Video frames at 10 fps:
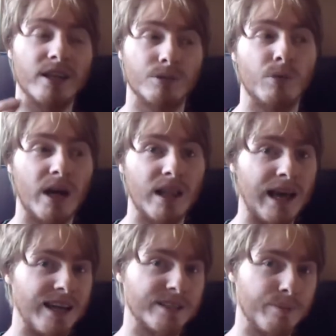as well
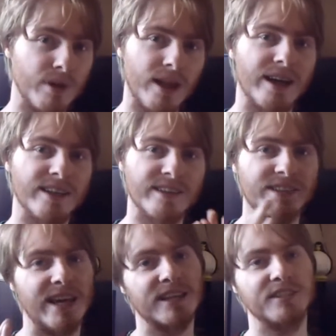as applying the
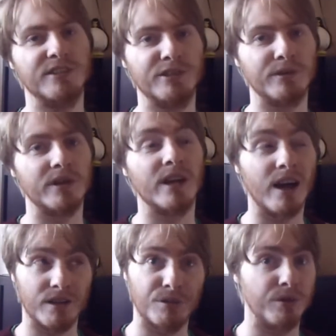texture to it, and
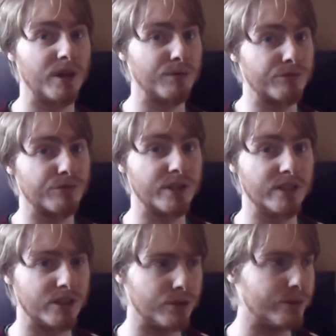I thought that was
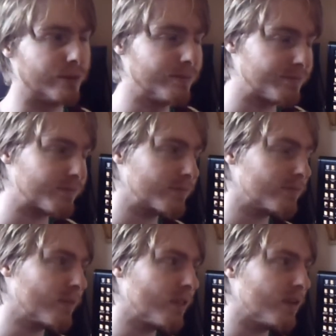really cool.
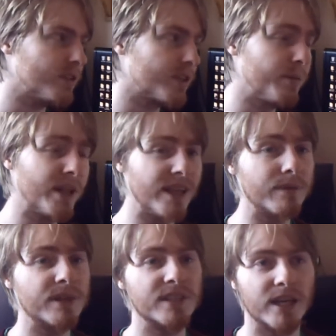So by the end
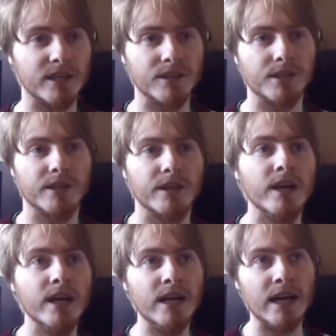of my second year,
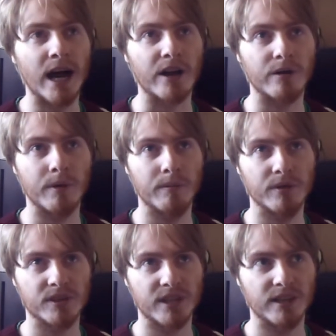I can remember
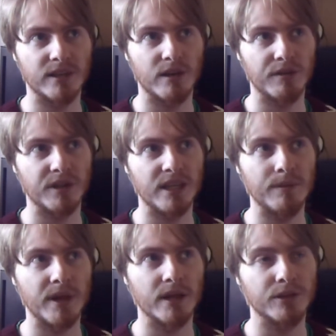sending off an
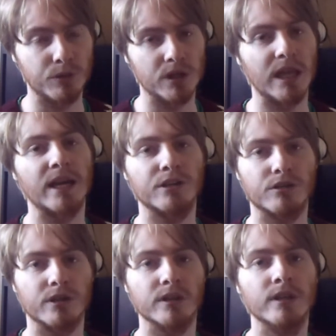email to a
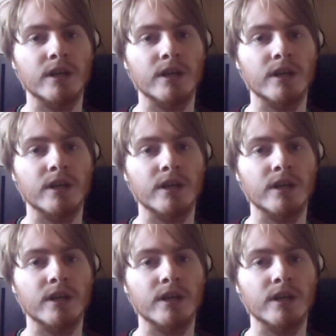lecturer,